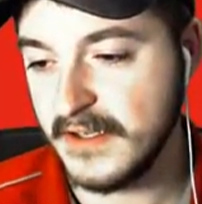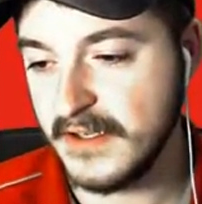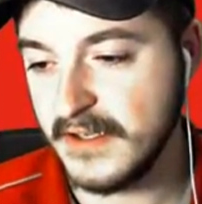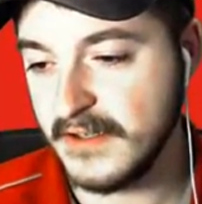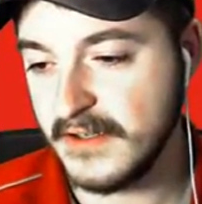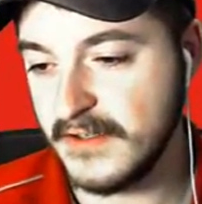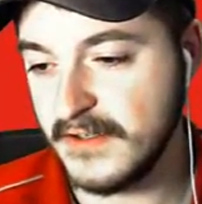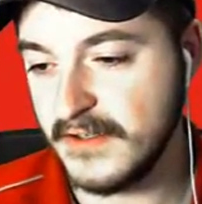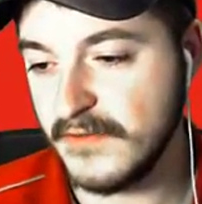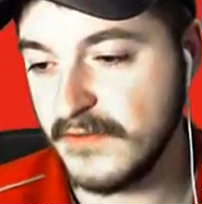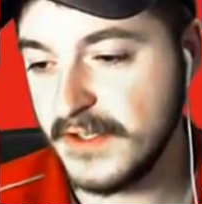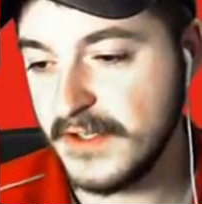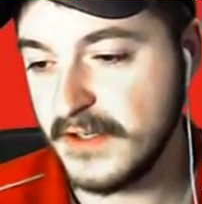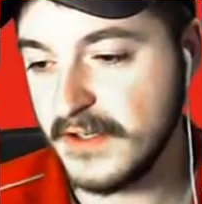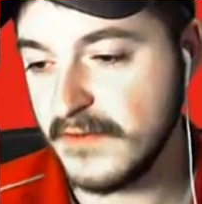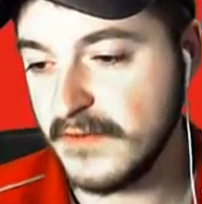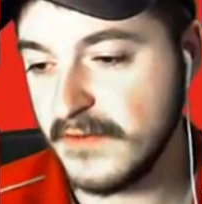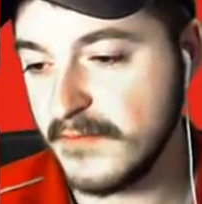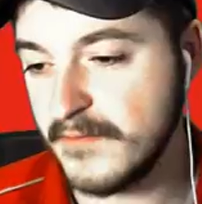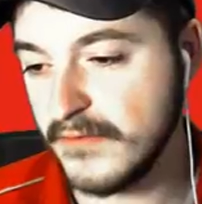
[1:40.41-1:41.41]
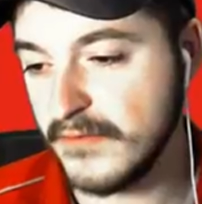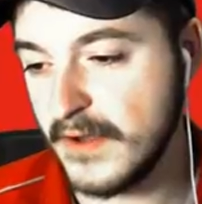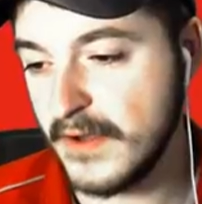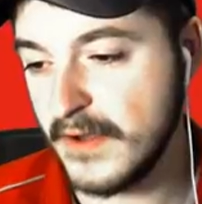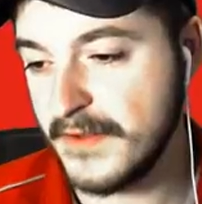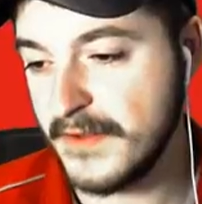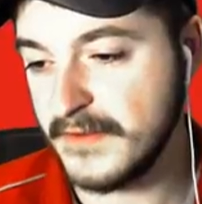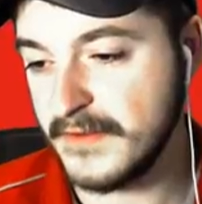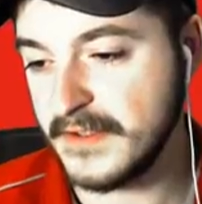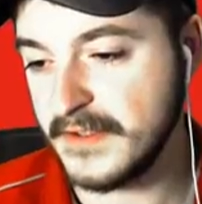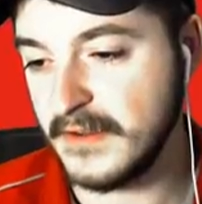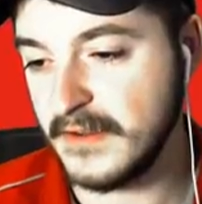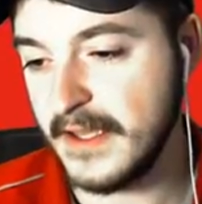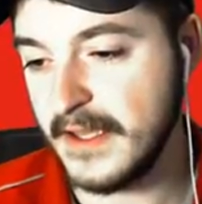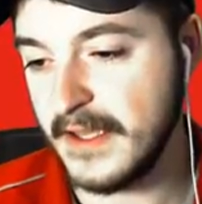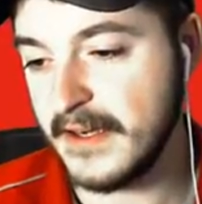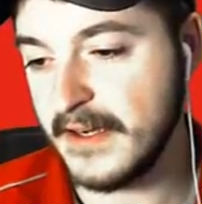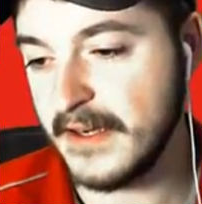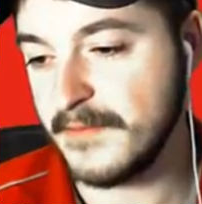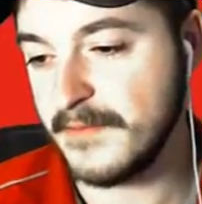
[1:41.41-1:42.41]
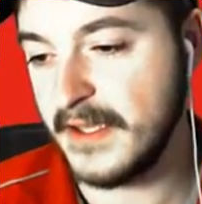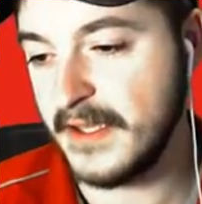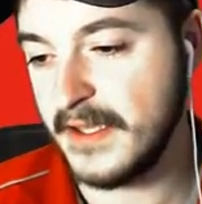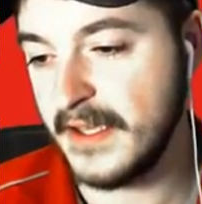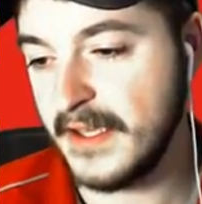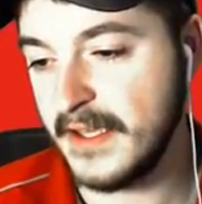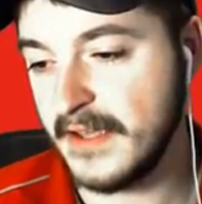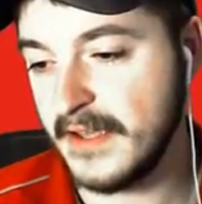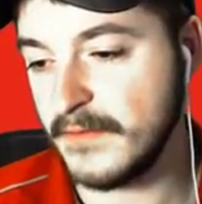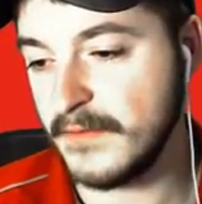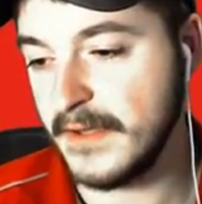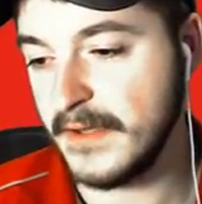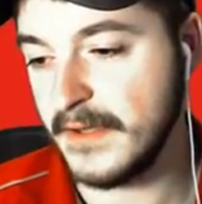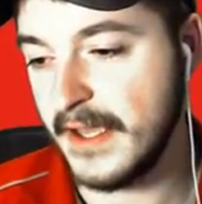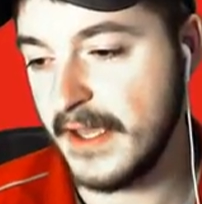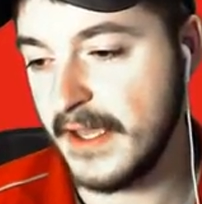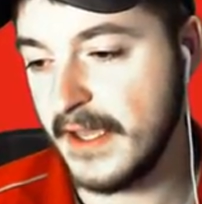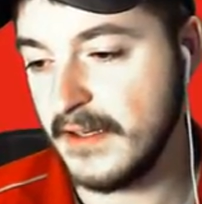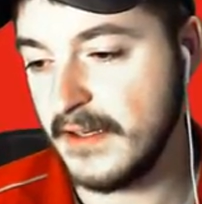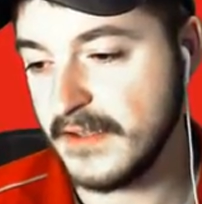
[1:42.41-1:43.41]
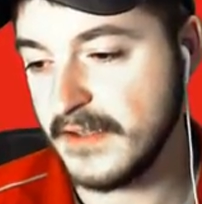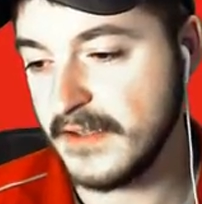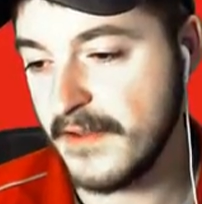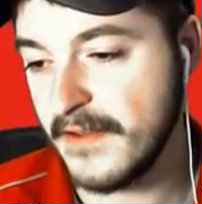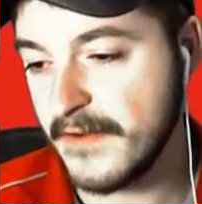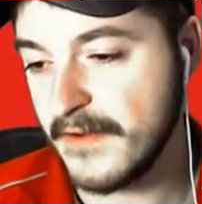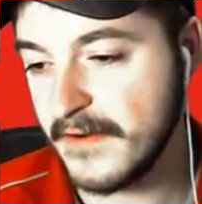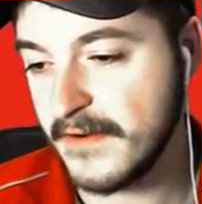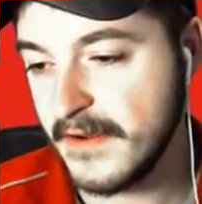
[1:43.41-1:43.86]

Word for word: Dojo Brothers Lair. P.S. We hate each other.